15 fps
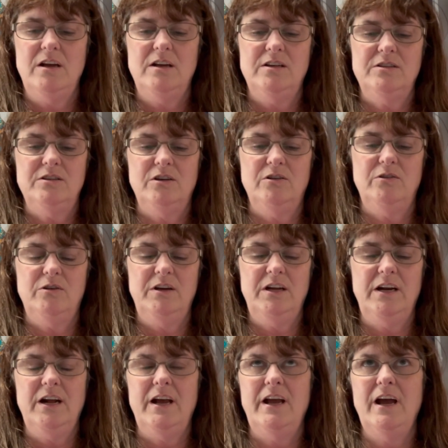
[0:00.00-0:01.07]
So,
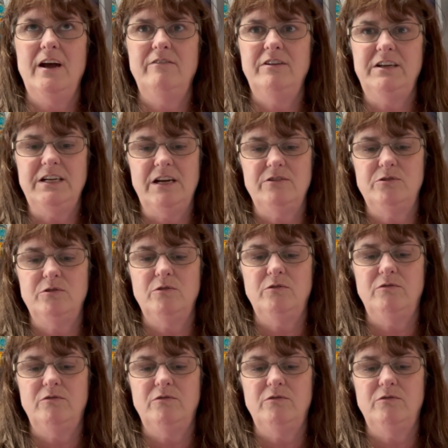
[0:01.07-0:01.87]
and I have it down to a